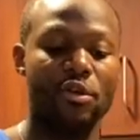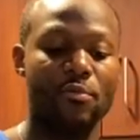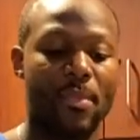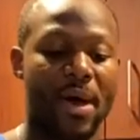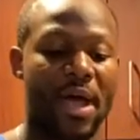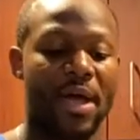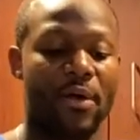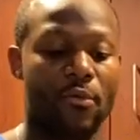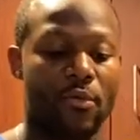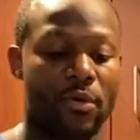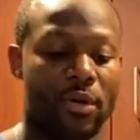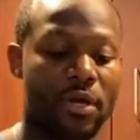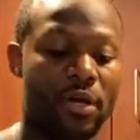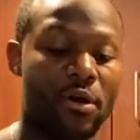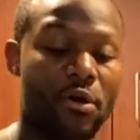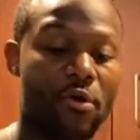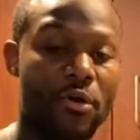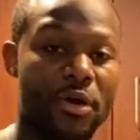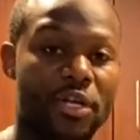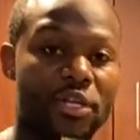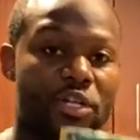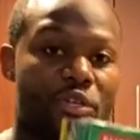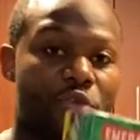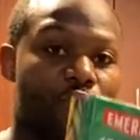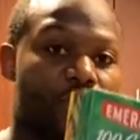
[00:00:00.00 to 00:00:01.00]
you might wanna go
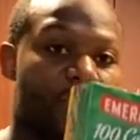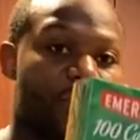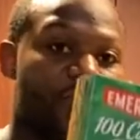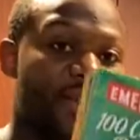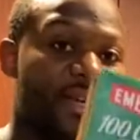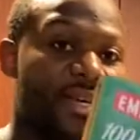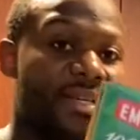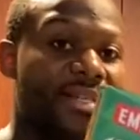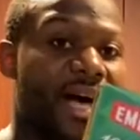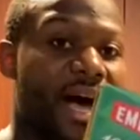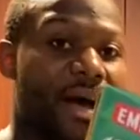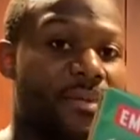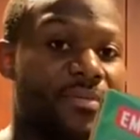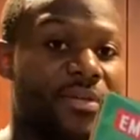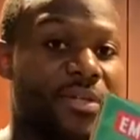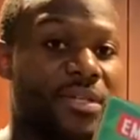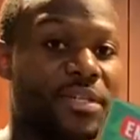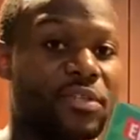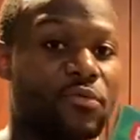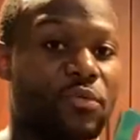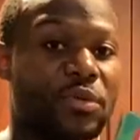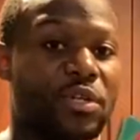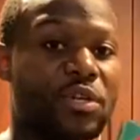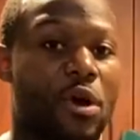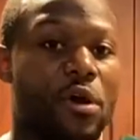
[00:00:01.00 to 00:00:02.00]
get you one of these
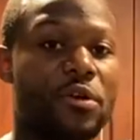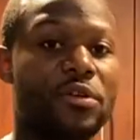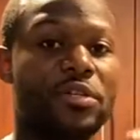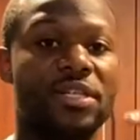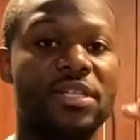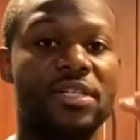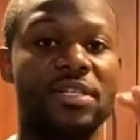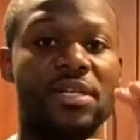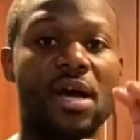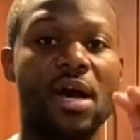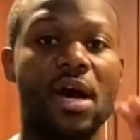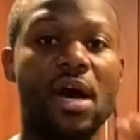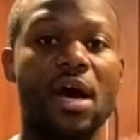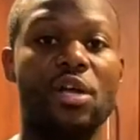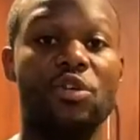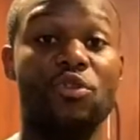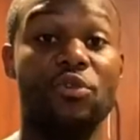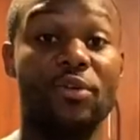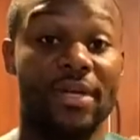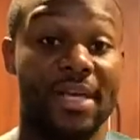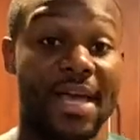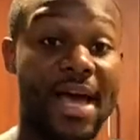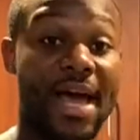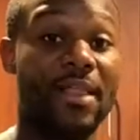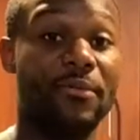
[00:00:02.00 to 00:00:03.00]
options, which are just
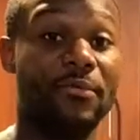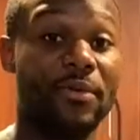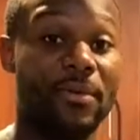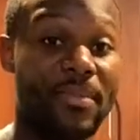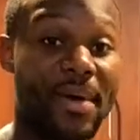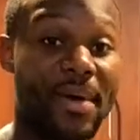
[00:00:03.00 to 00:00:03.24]
100 calorie